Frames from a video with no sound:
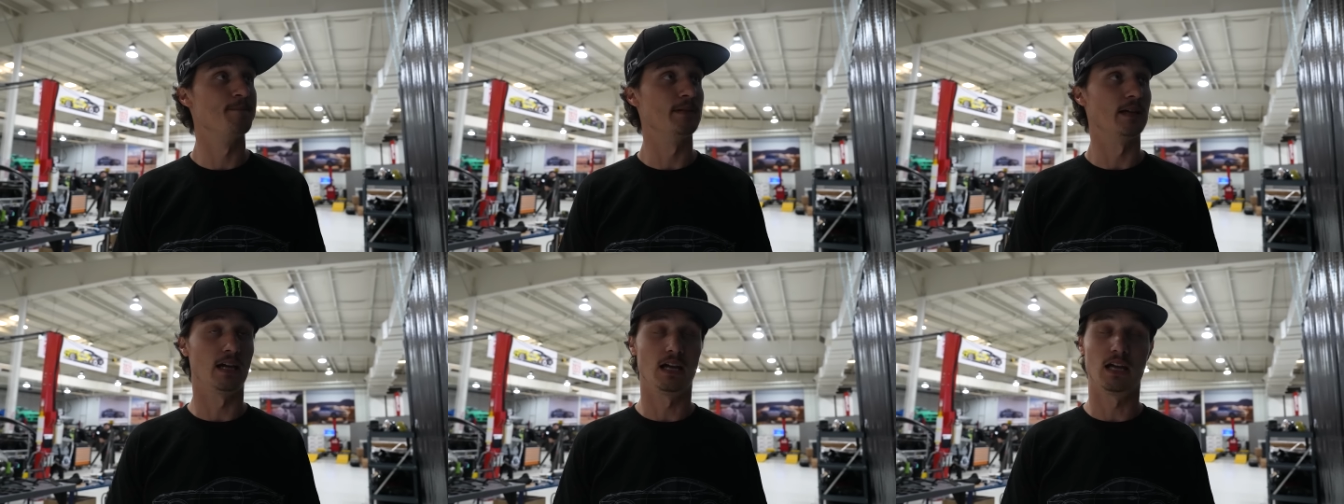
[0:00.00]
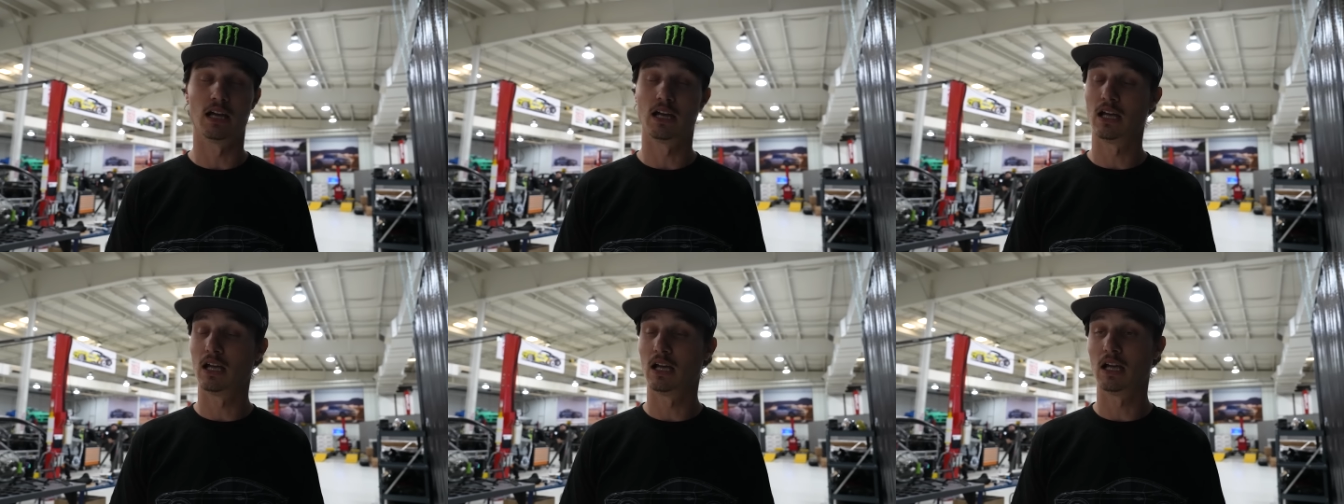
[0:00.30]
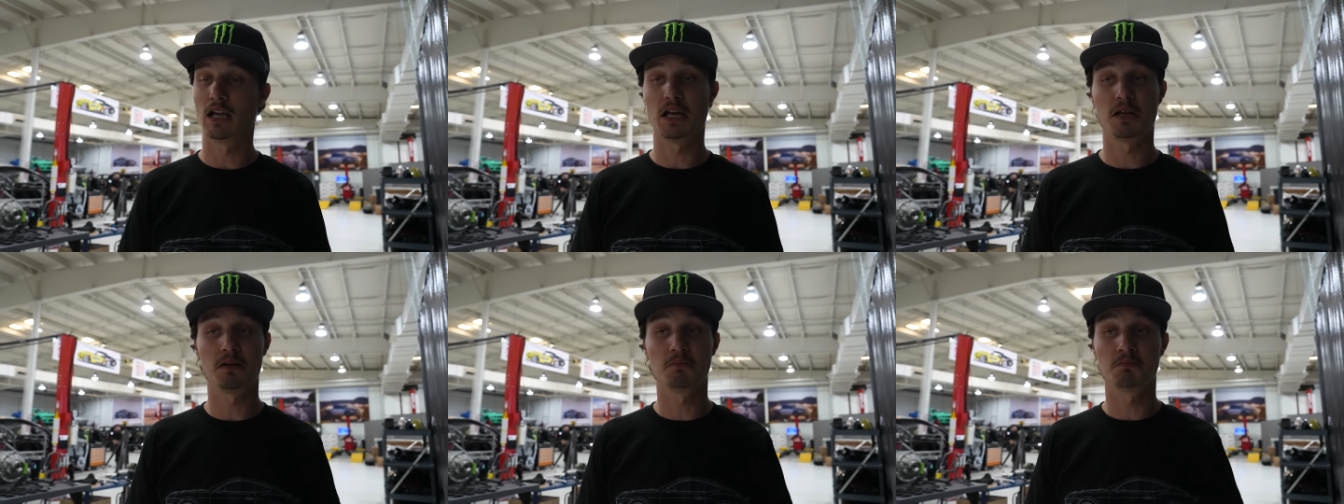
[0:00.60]

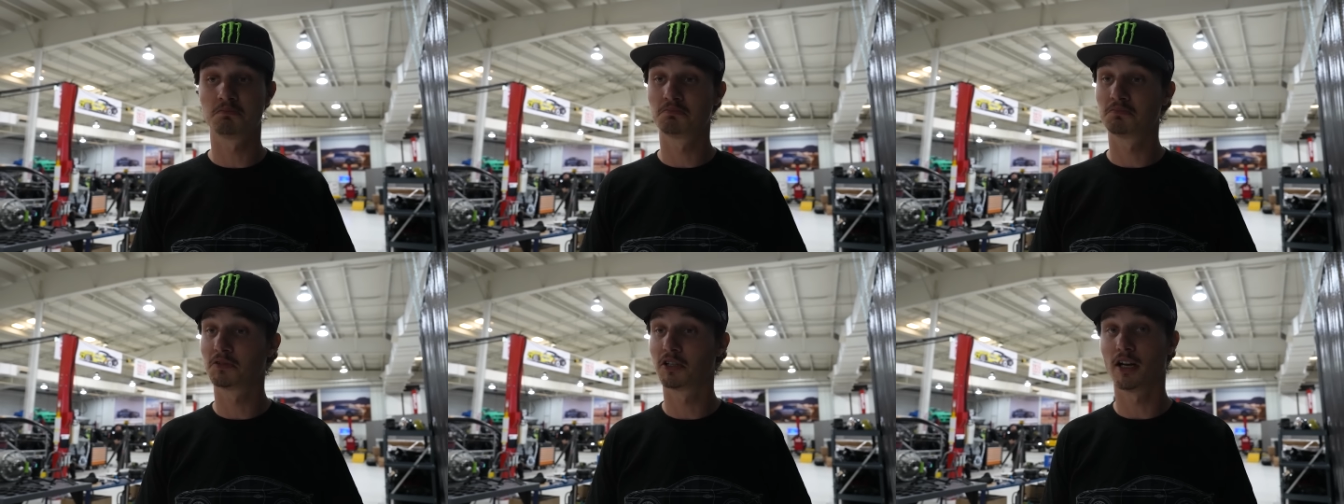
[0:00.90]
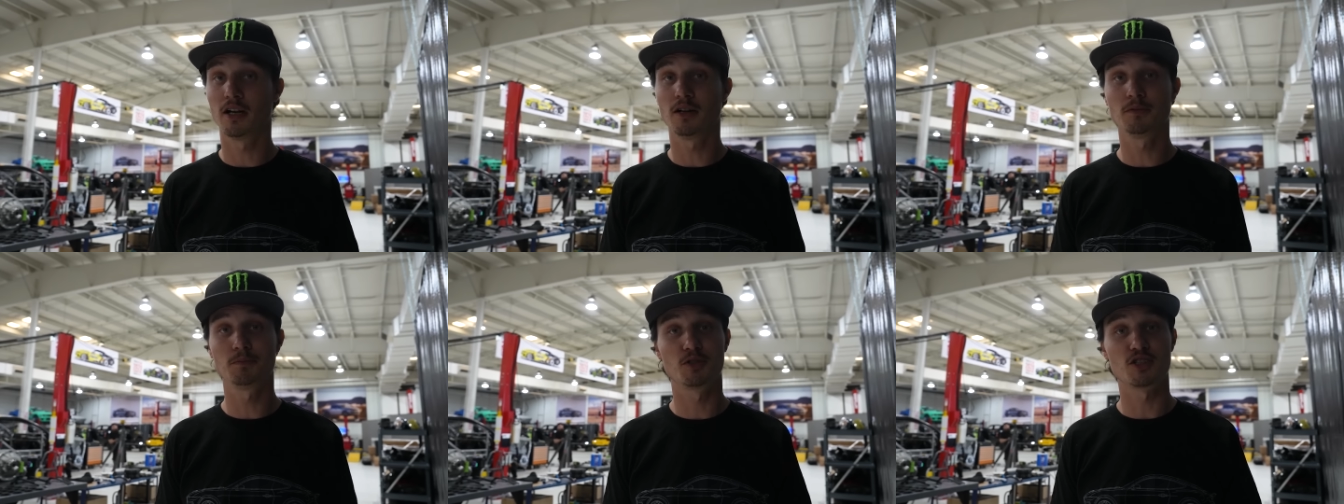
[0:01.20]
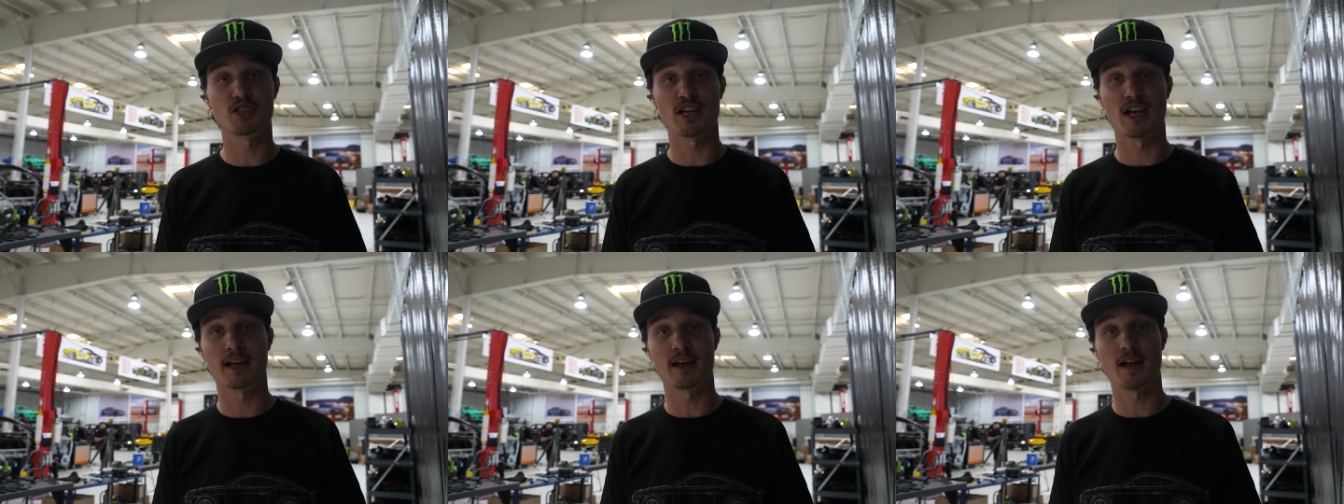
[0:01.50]
And, you know,
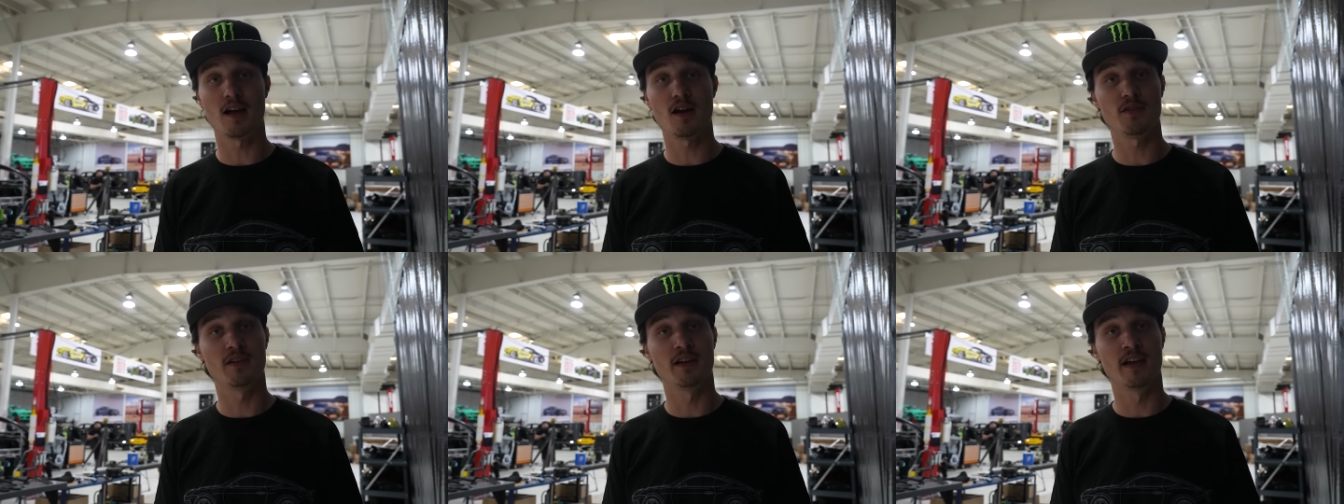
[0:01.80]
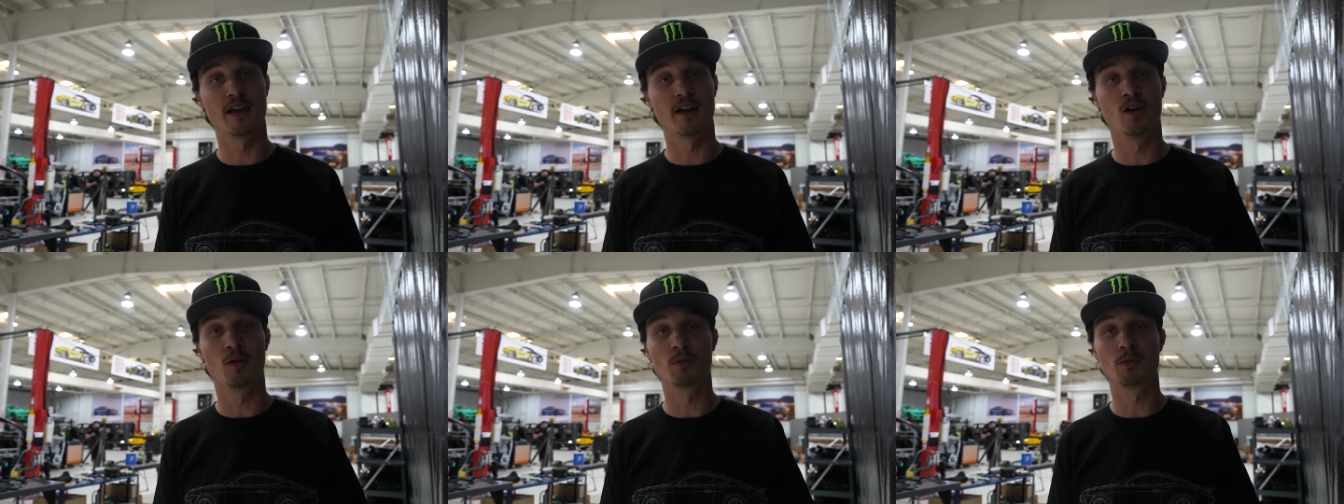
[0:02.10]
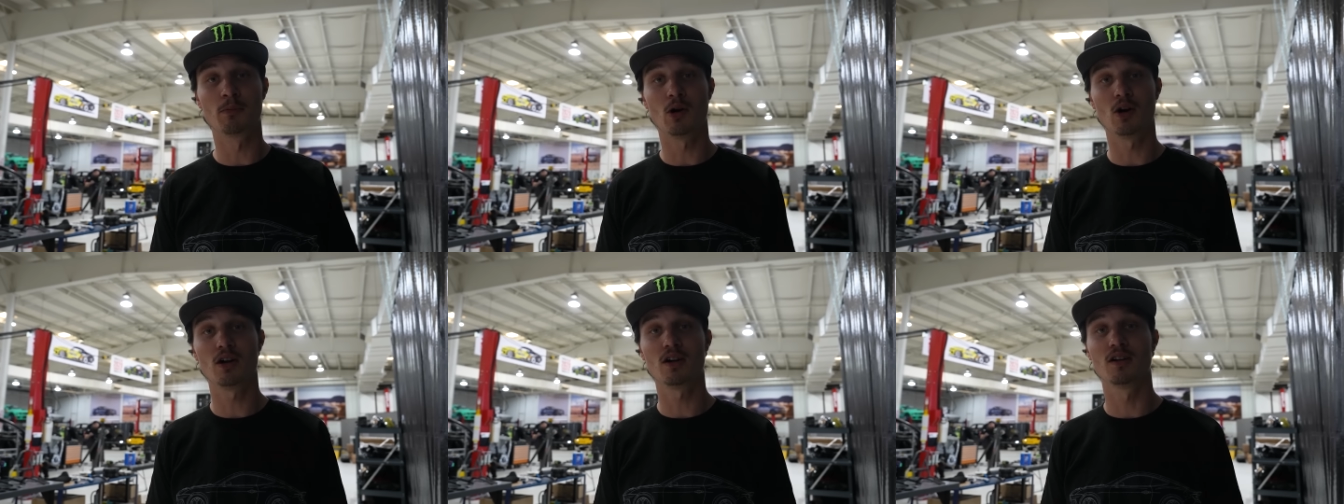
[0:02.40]
just hang out and head home
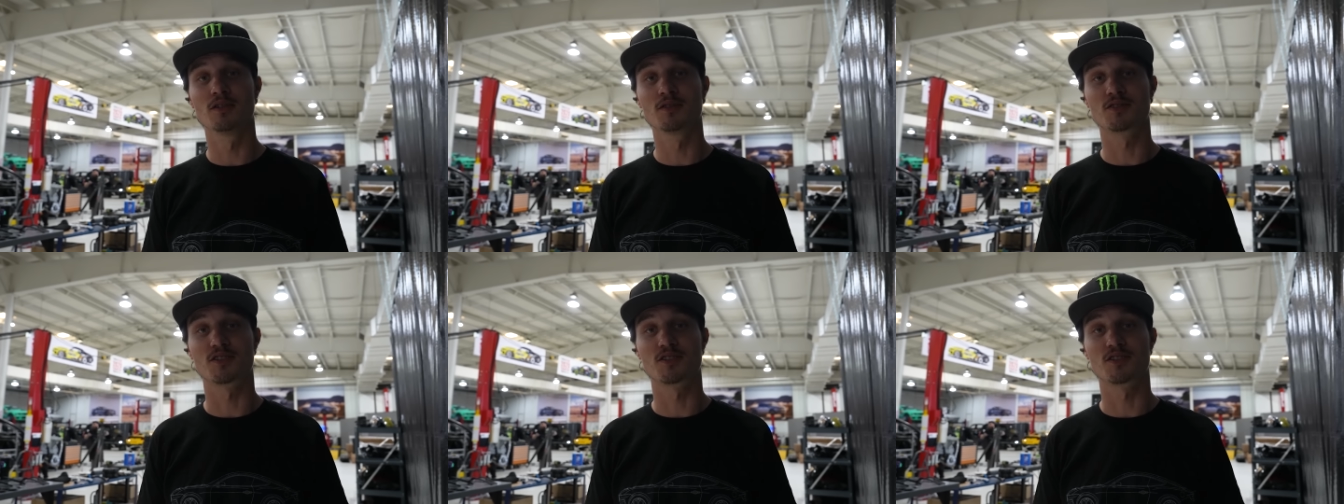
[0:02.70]
tomorrow.